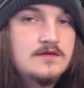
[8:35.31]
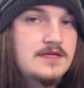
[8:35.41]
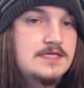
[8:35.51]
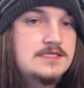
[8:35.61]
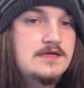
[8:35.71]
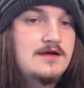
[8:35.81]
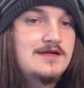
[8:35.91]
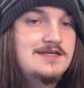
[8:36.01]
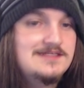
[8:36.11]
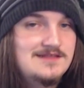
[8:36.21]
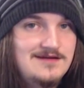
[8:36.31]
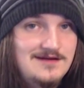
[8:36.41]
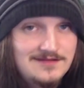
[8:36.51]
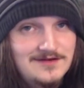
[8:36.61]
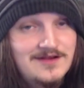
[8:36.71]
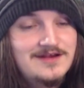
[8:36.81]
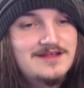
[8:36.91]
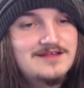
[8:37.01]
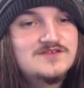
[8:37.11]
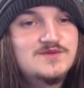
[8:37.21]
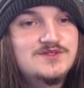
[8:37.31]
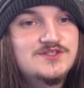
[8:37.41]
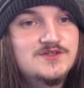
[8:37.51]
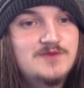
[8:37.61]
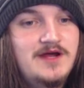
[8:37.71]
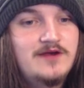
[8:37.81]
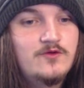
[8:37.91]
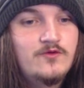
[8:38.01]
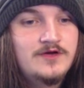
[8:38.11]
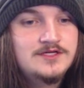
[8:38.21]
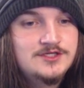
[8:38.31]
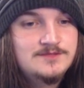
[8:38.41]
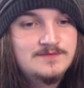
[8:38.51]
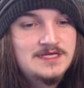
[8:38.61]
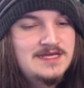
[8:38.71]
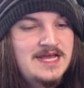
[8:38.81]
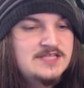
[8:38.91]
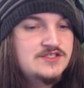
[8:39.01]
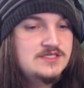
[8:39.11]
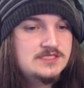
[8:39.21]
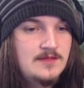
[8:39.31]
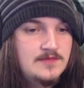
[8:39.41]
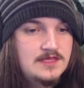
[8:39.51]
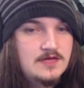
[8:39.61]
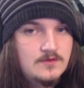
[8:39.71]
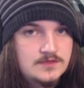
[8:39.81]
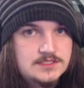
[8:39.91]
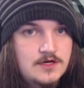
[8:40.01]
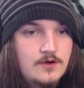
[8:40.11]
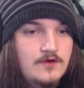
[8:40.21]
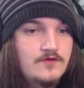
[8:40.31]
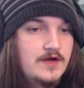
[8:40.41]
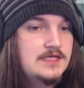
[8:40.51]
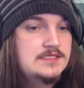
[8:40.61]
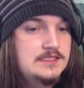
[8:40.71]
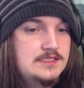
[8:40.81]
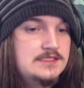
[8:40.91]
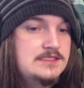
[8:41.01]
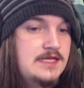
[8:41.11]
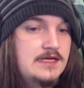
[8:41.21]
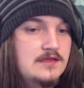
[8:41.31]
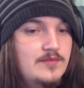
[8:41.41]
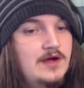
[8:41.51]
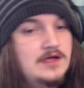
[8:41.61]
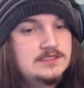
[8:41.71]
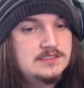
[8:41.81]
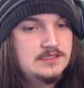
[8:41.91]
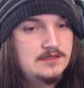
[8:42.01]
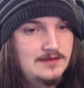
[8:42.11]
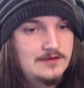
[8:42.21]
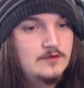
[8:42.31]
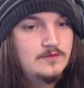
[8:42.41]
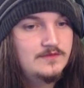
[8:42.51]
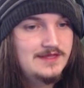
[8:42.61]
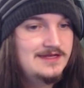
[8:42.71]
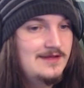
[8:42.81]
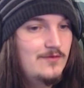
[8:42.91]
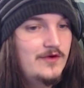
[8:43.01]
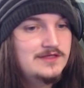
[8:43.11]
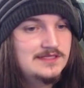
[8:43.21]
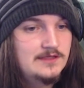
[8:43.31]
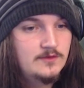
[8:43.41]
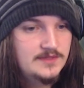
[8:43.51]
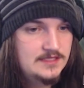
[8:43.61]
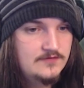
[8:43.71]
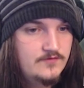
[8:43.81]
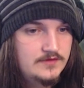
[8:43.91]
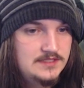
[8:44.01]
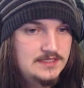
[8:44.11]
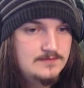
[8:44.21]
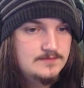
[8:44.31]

Next card is the card that I announced, which is Spinal Crush. It's just something that I wanted to go over, as I did state in the past a little that it worked a little bit differently.